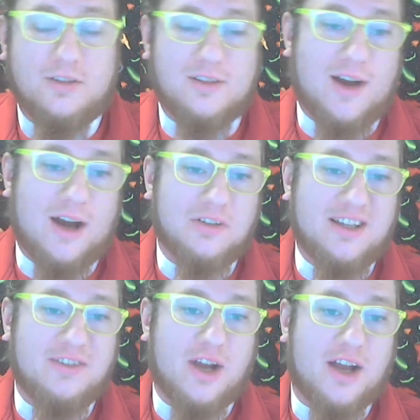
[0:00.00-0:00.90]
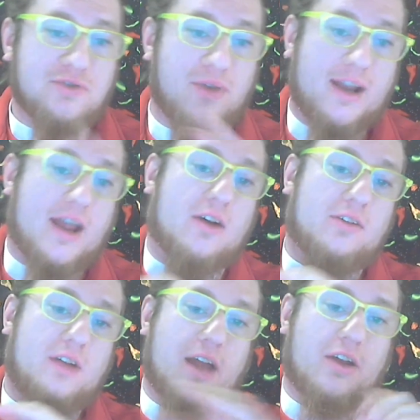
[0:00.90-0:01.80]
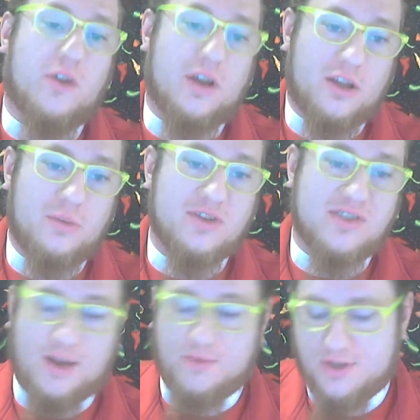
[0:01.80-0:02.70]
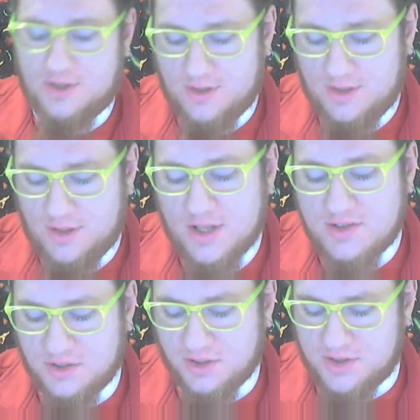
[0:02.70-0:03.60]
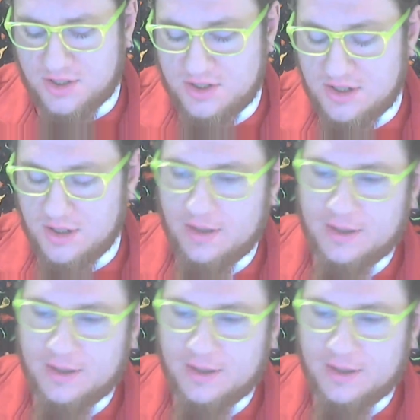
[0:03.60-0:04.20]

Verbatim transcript: go out, leave your house right now, and go get a Cuban sandwich. It's delicious.